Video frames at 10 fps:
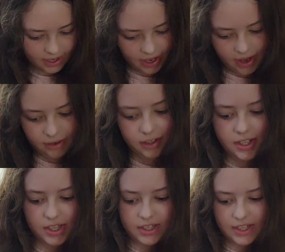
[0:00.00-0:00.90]
And
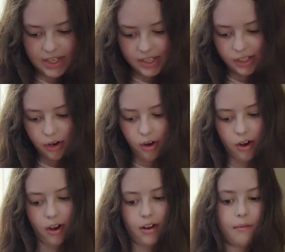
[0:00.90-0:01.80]
these
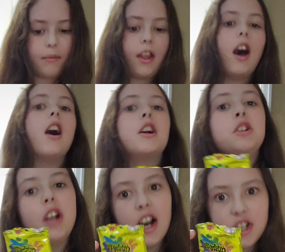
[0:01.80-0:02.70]
are
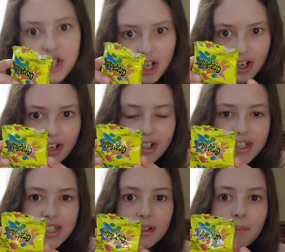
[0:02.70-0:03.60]

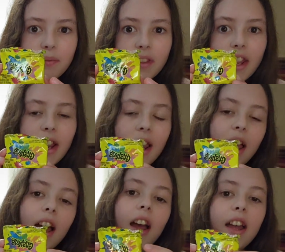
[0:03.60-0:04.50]
Gushers.
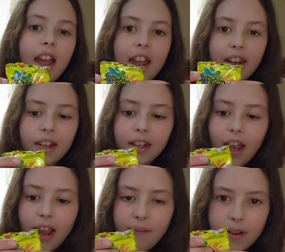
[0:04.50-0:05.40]
And
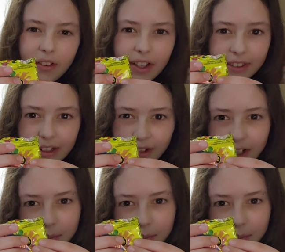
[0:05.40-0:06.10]
I feel like they're gonna